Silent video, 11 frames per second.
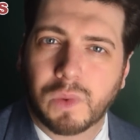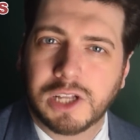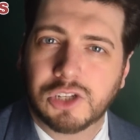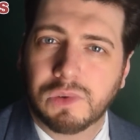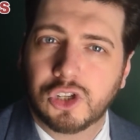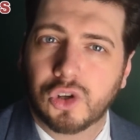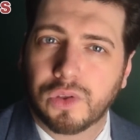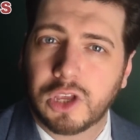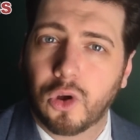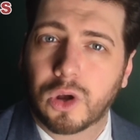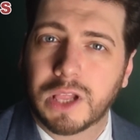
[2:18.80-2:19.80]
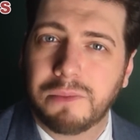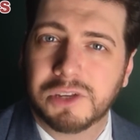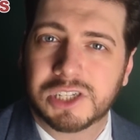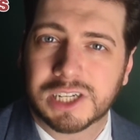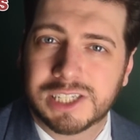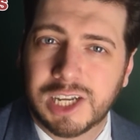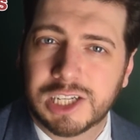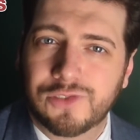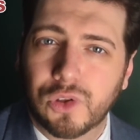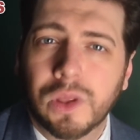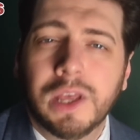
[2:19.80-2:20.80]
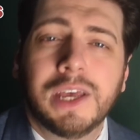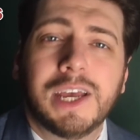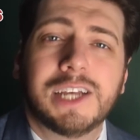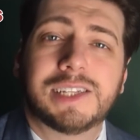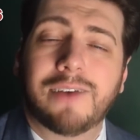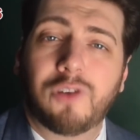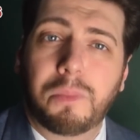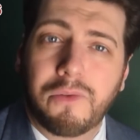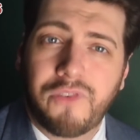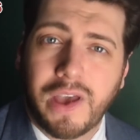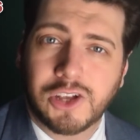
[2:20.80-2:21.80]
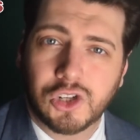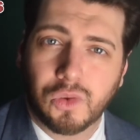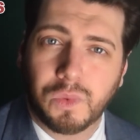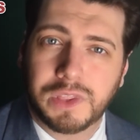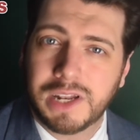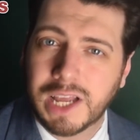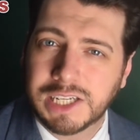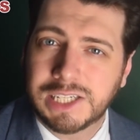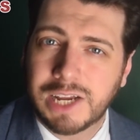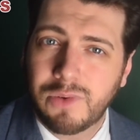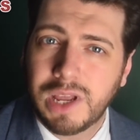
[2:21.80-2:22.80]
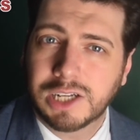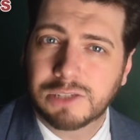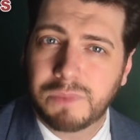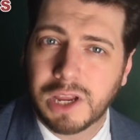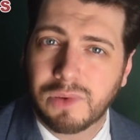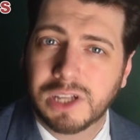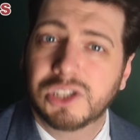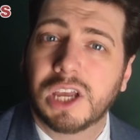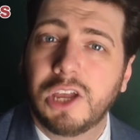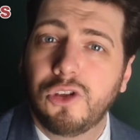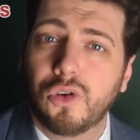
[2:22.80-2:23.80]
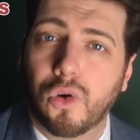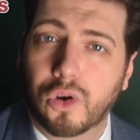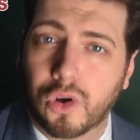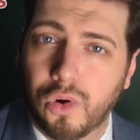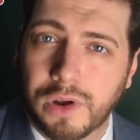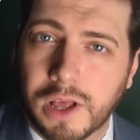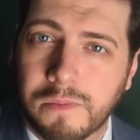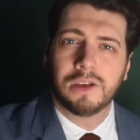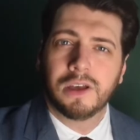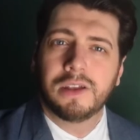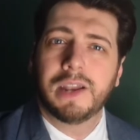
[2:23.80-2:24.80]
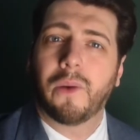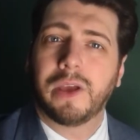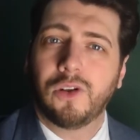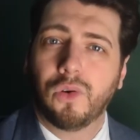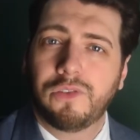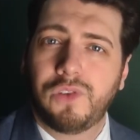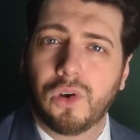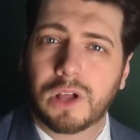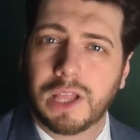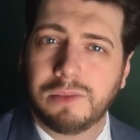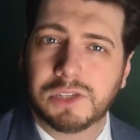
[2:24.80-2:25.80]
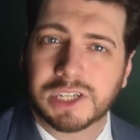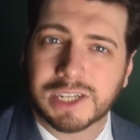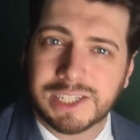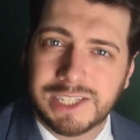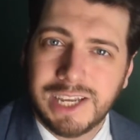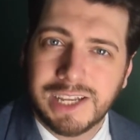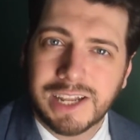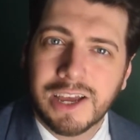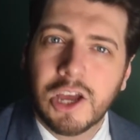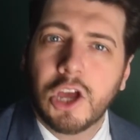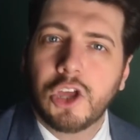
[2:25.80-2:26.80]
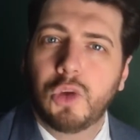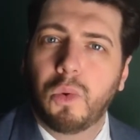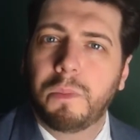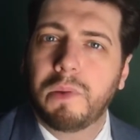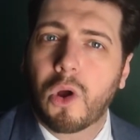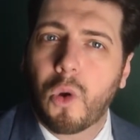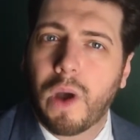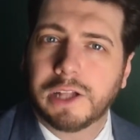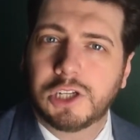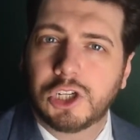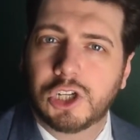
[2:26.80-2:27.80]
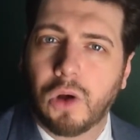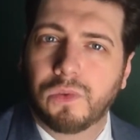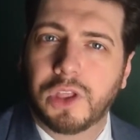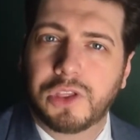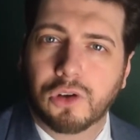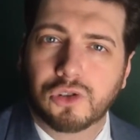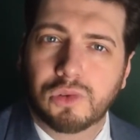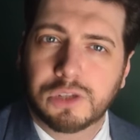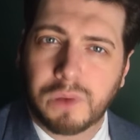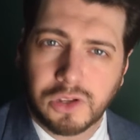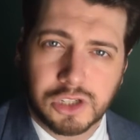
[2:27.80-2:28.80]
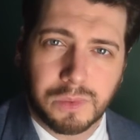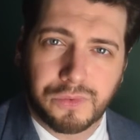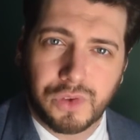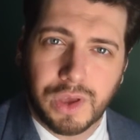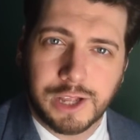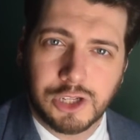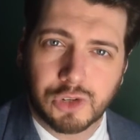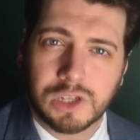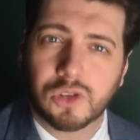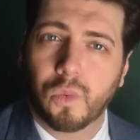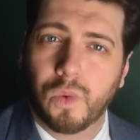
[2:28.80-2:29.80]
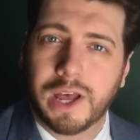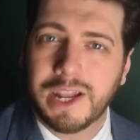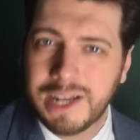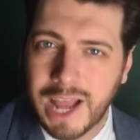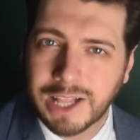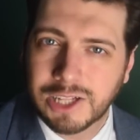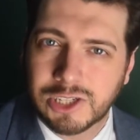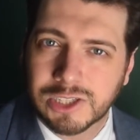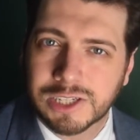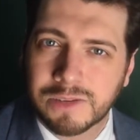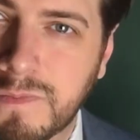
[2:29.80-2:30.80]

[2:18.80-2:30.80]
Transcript: way to ensure that your claim is successful is to have a professional with the necessary experience in your corner. Now, in order for your claim to succeed, you will be required to show that those responsible for your injuries were negligent.